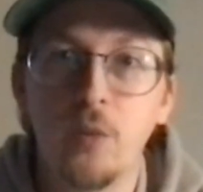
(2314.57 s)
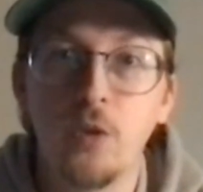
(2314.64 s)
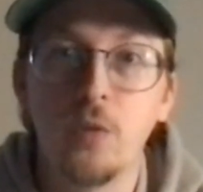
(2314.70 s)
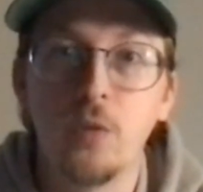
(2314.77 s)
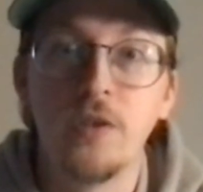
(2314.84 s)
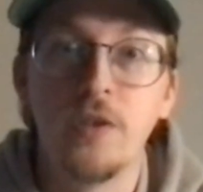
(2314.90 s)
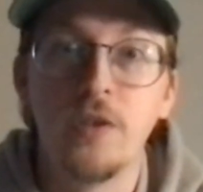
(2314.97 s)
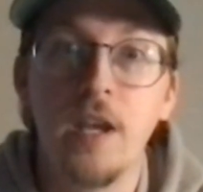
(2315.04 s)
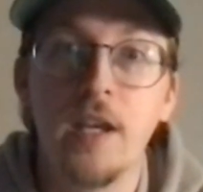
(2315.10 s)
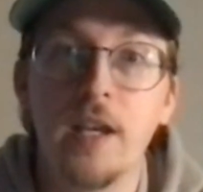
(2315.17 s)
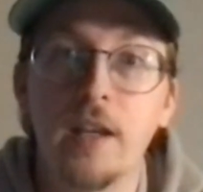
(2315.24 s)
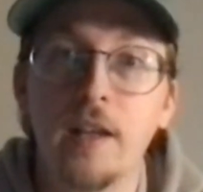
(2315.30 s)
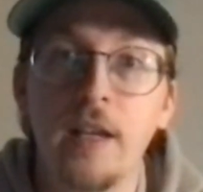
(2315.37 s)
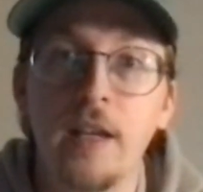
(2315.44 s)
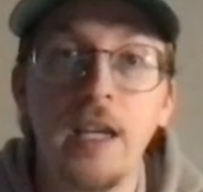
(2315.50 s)
which was
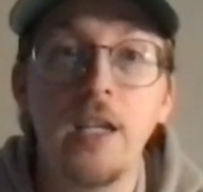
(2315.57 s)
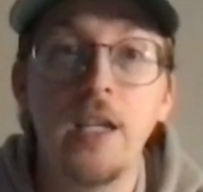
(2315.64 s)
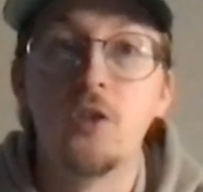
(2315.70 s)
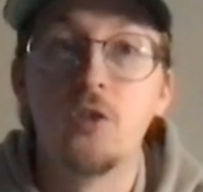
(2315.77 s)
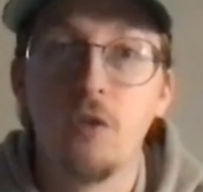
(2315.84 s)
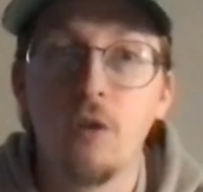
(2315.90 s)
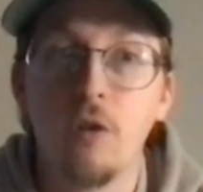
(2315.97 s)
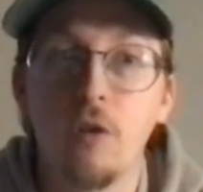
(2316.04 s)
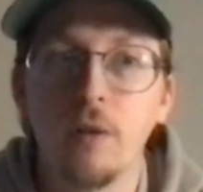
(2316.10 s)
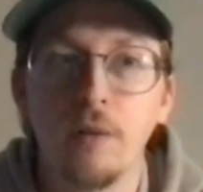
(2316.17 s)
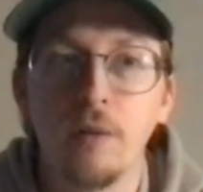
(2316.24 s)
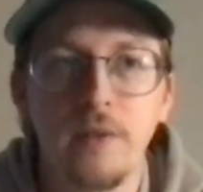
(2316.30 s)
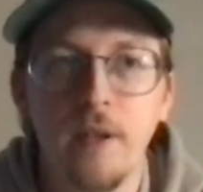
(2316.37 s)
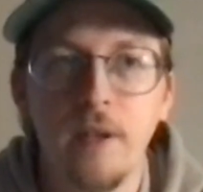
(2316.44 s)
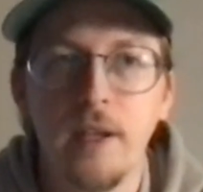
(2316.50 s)
taking like each drawing
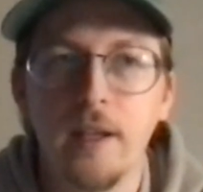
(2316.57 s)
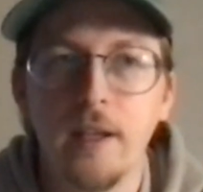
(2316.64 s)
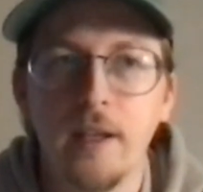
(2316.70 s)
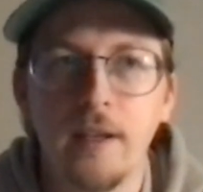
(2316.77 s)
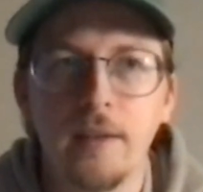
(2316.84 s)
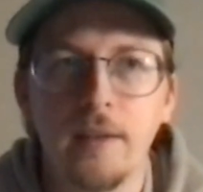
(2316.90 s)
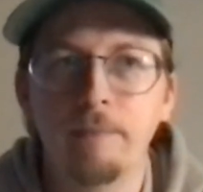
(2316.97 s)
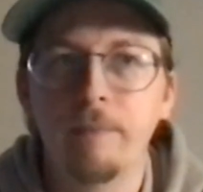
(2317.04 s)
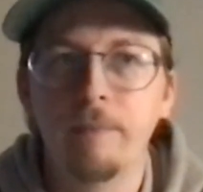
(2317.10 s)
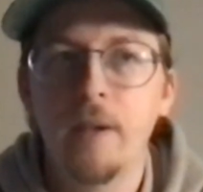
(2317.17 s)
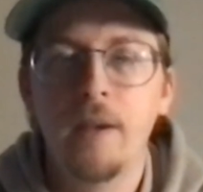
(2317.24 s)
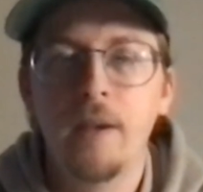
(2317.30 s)
was taking